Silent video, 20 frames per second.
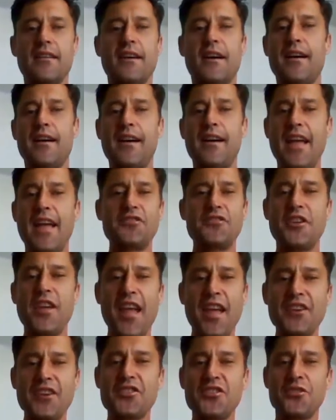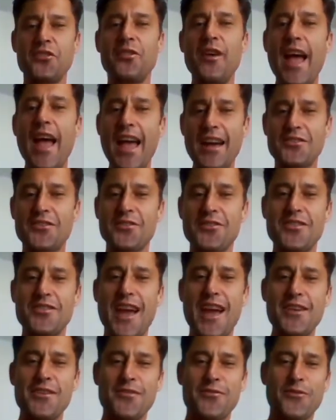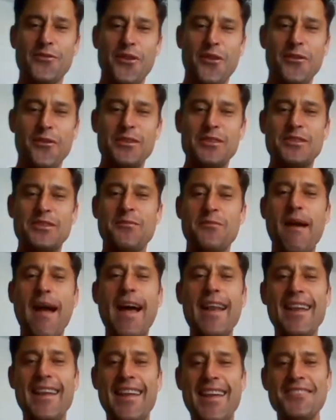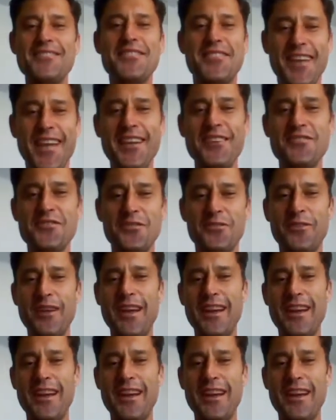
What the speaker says: educational exercise for you, a somatic educational